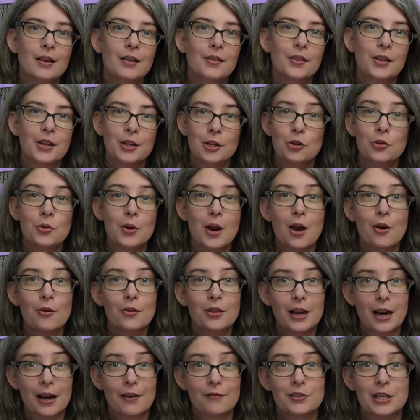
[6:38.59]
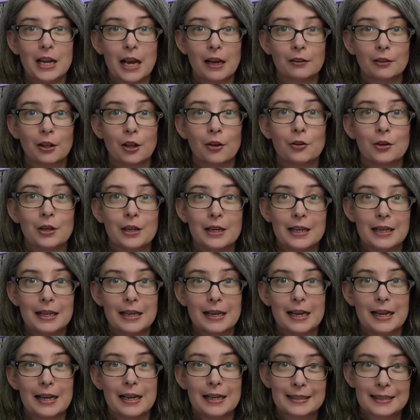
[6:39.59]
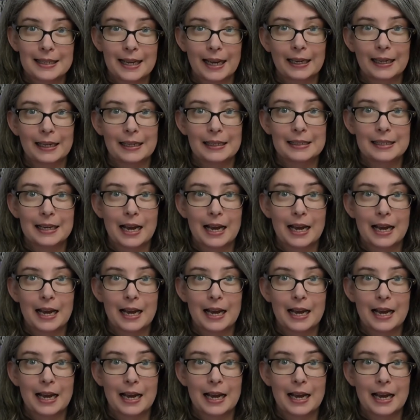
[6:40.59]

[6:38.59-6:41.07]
then you know that I've downloaded it a second